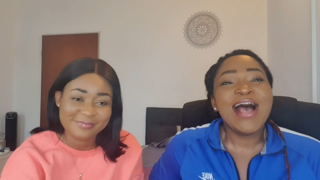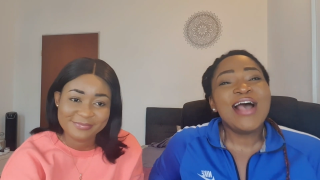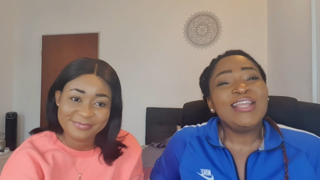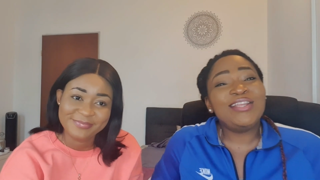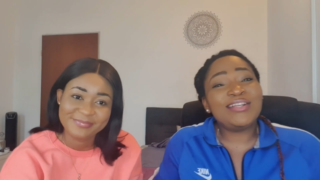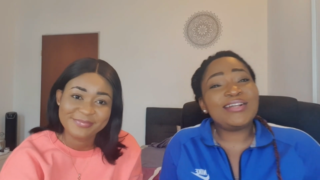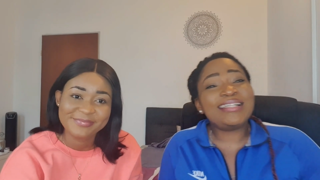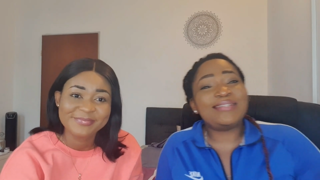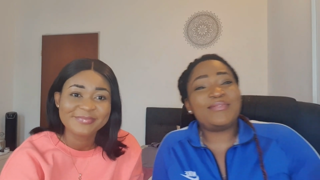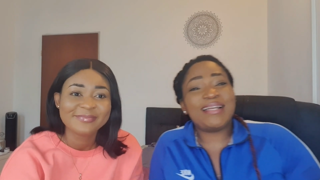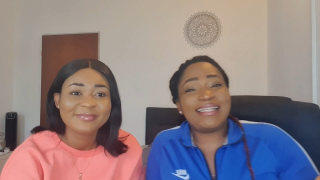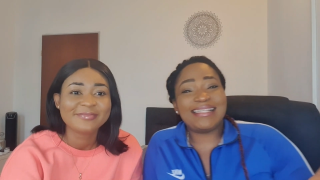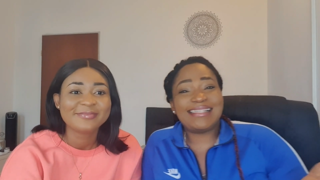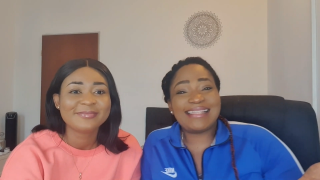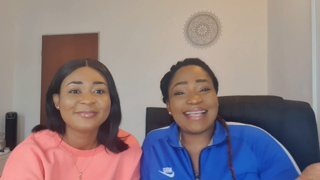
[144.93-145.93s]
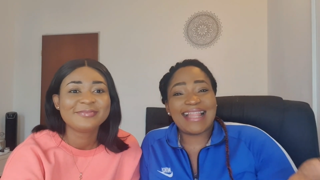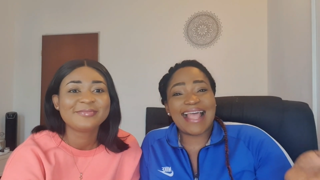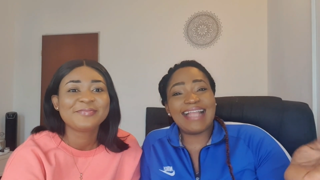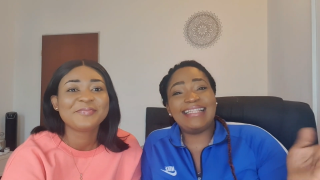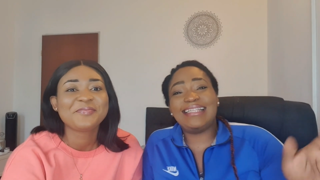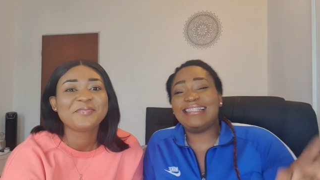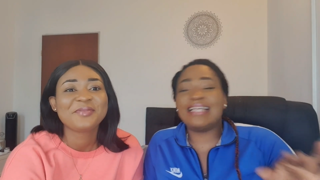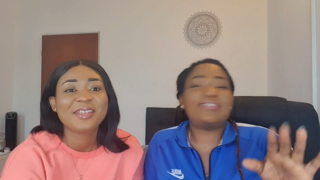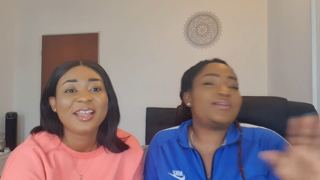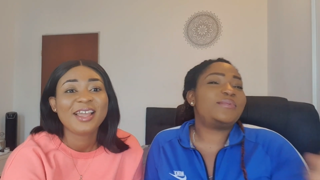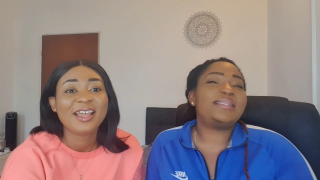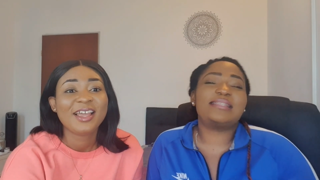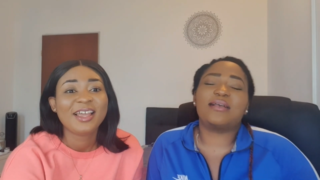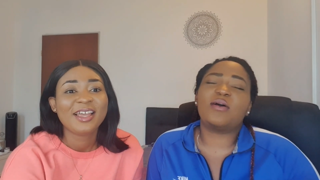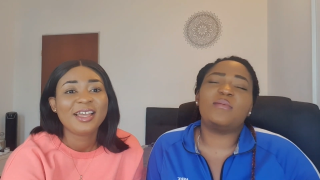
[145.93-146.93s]
Speaker 1: You know the way they say like there's
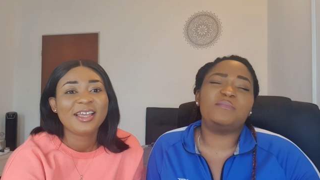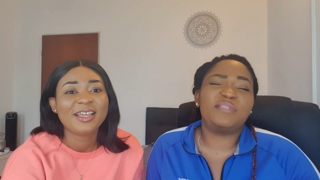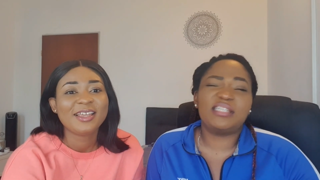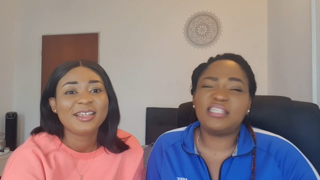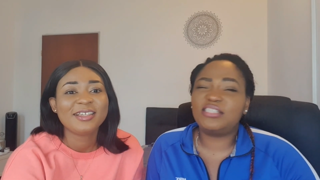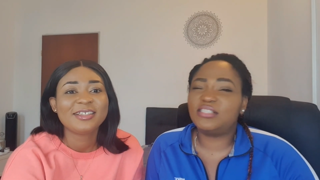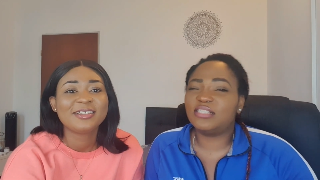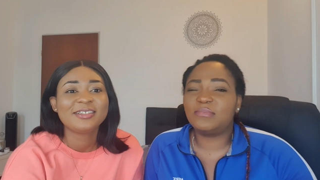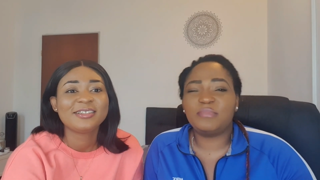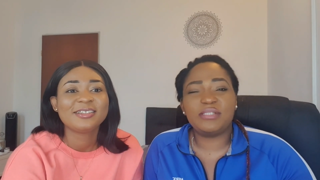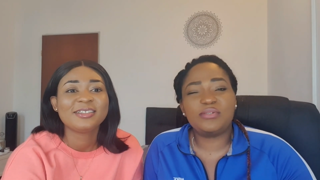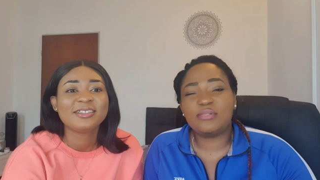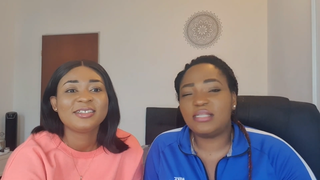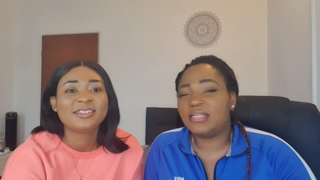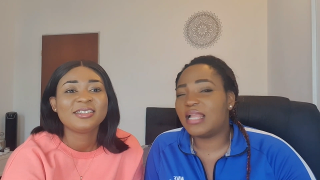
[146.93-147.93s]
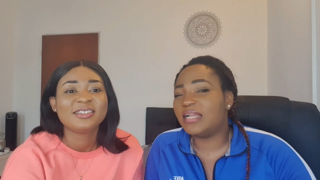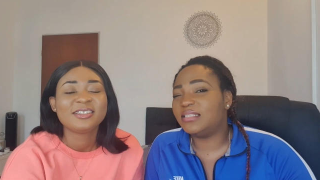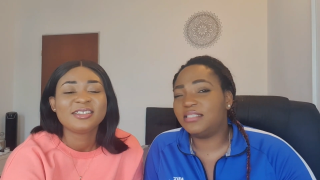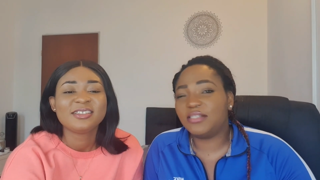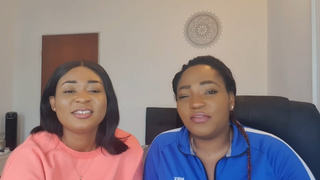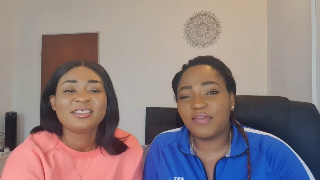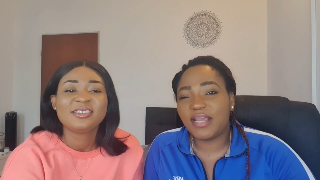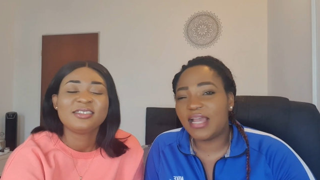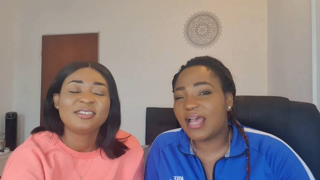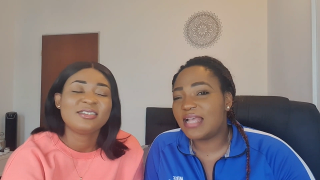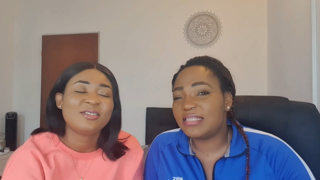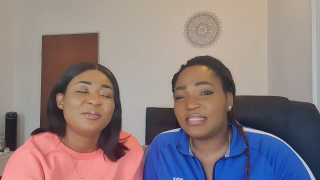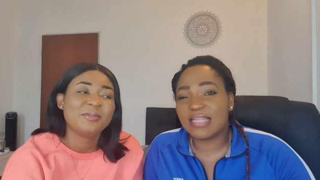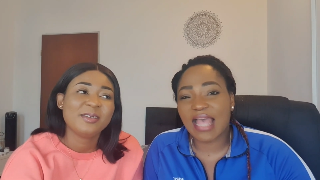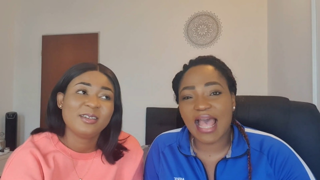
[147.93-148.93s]
always a competition between
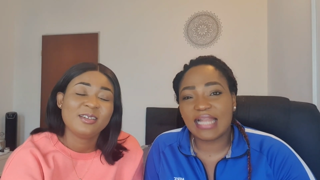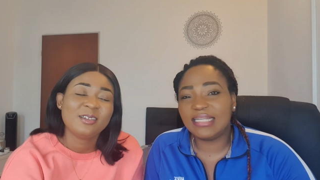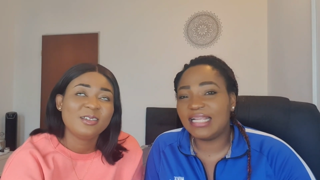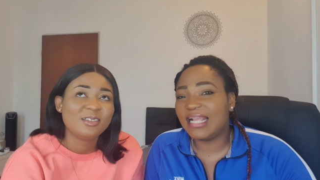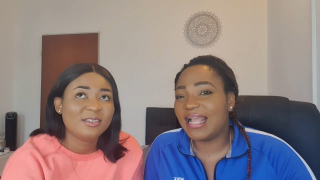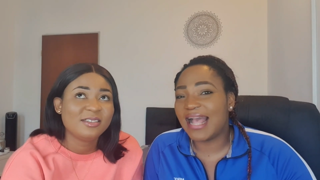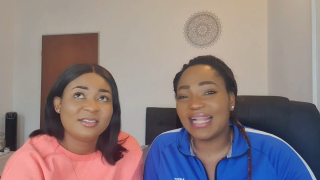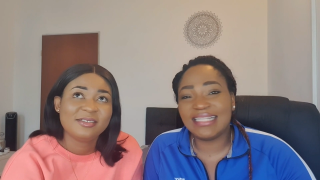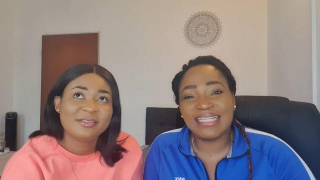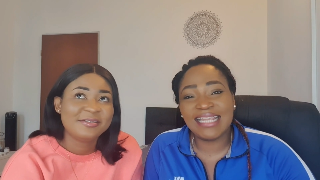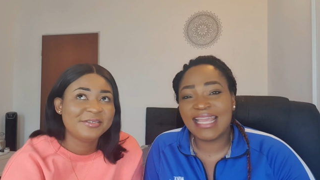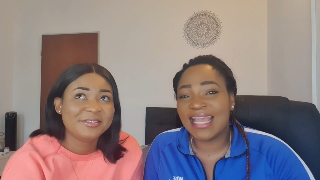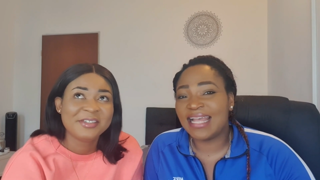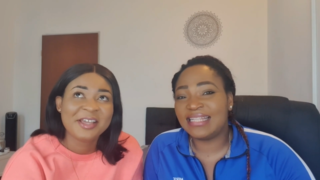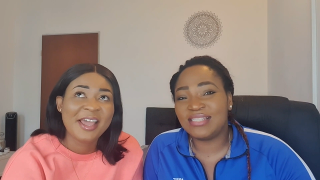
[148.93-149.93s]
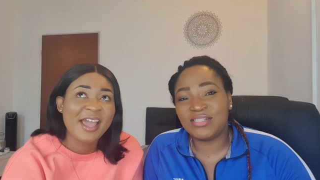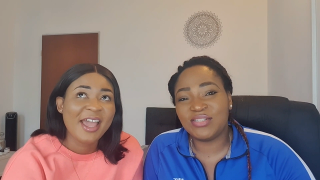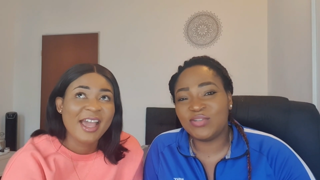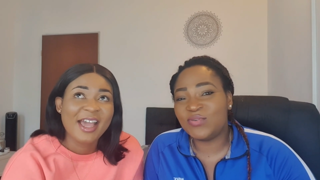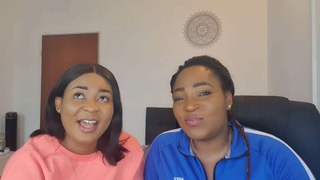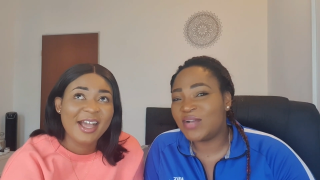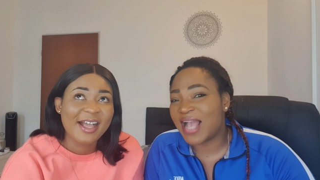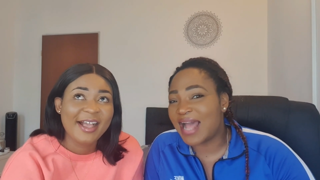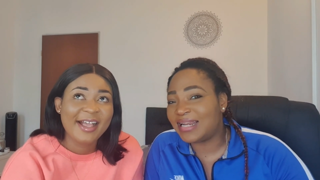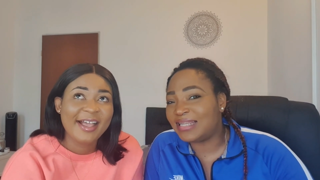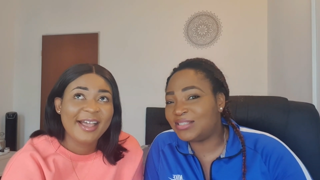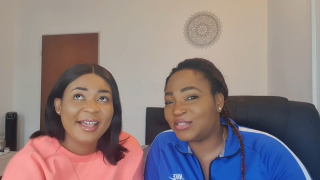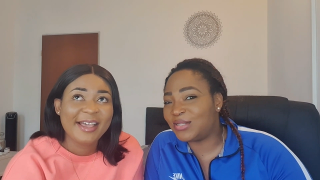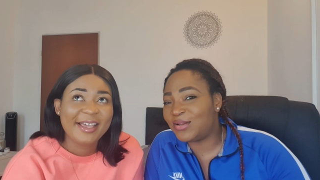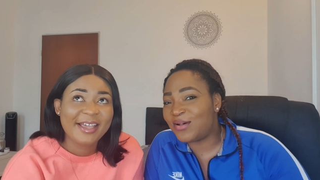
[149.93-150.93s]
Nigerians oh and gosh. Ghanaians. You know,
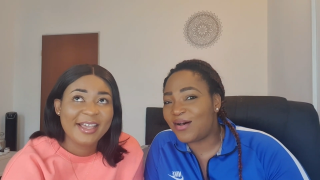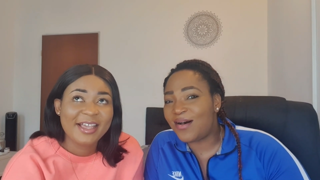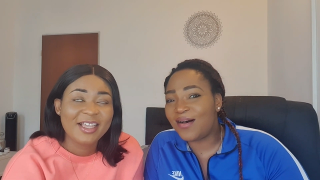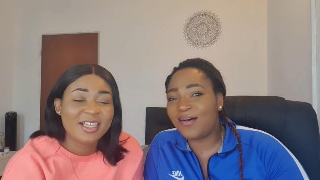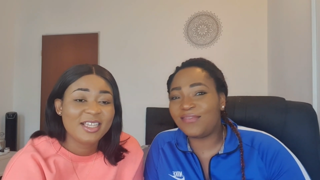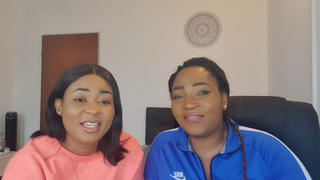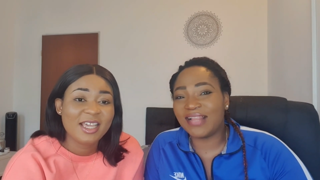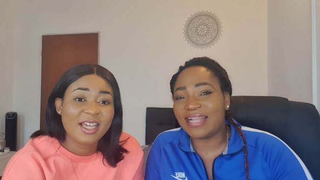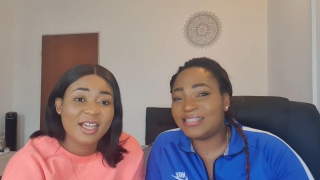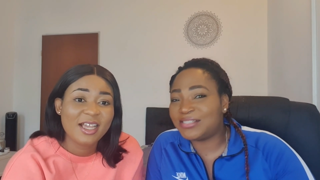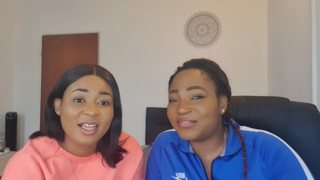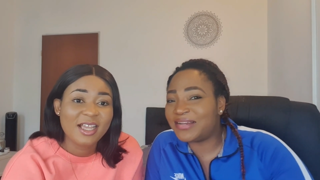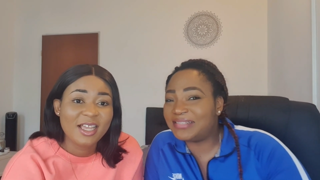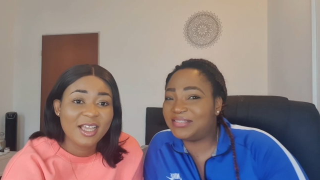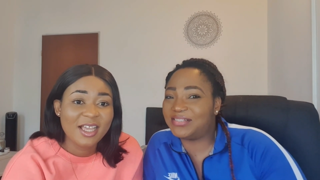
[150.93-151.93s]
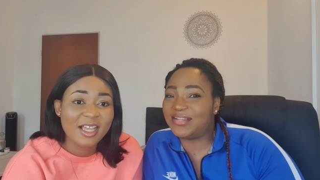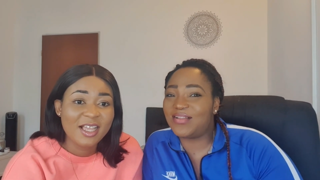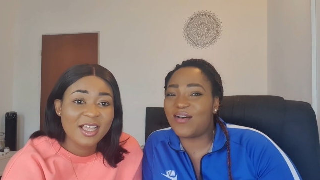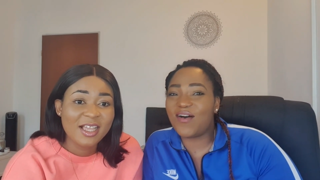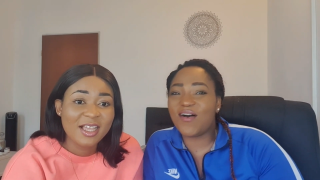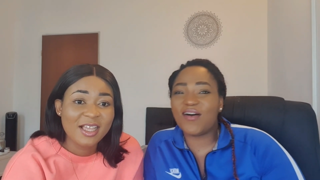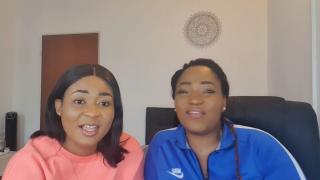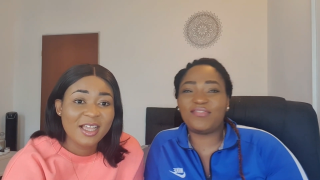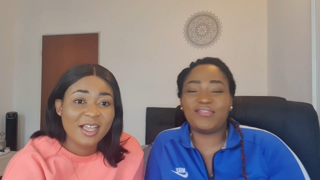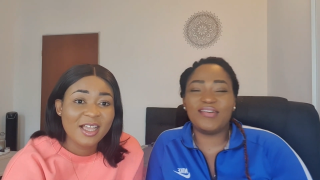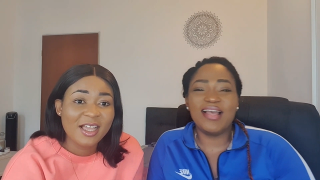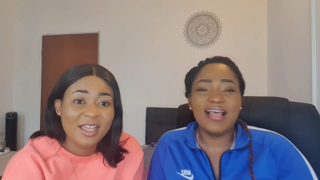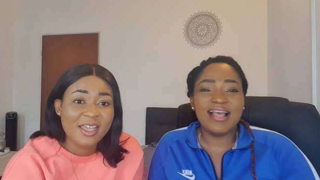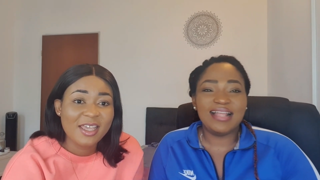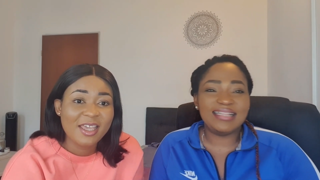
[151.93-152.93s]
Ghana jollof, Nigerian jollof.
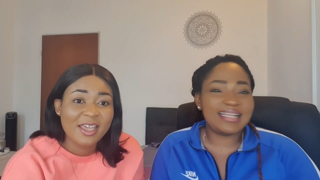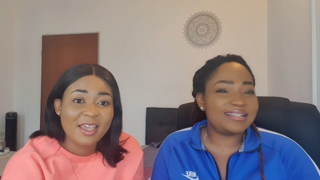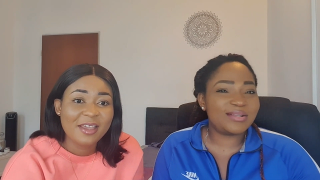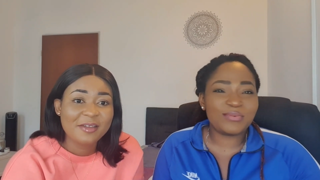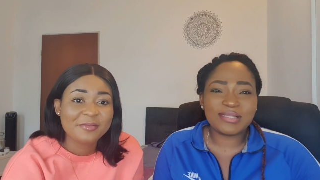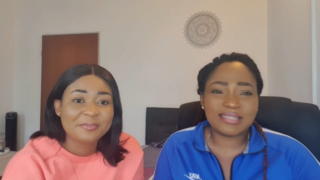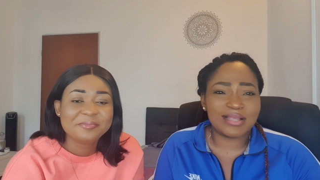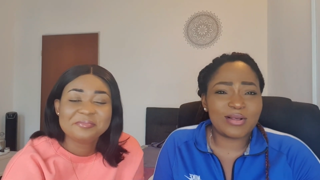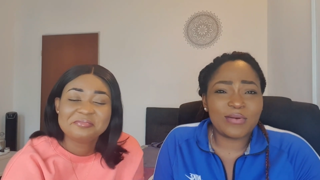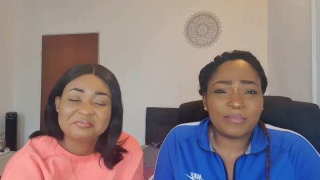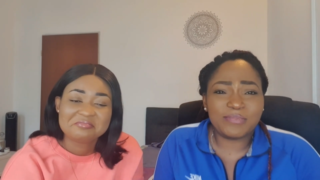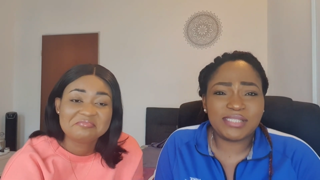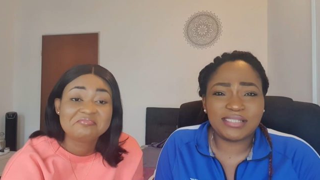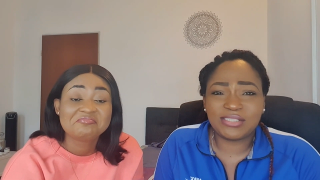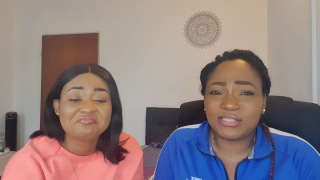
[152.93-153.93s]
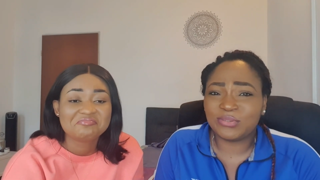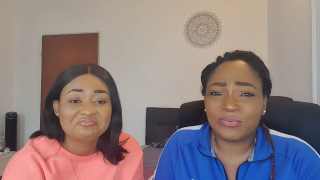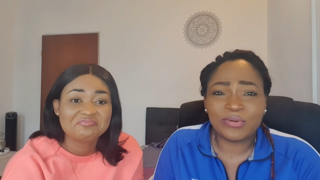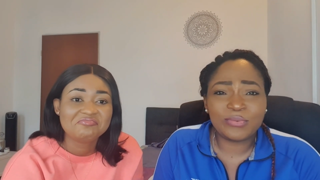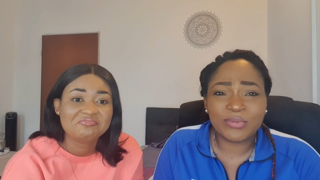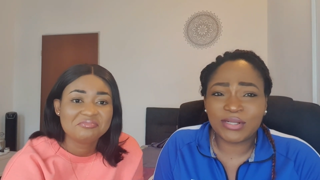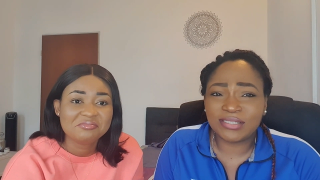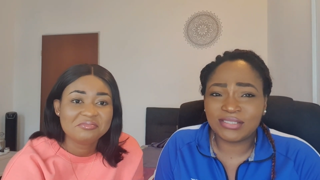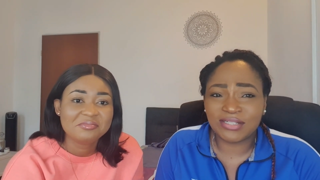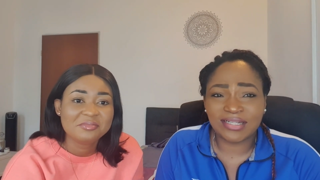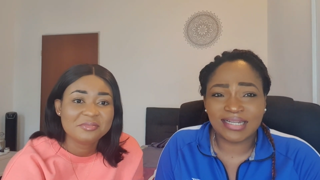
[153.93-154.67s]
There's always a competition one way or the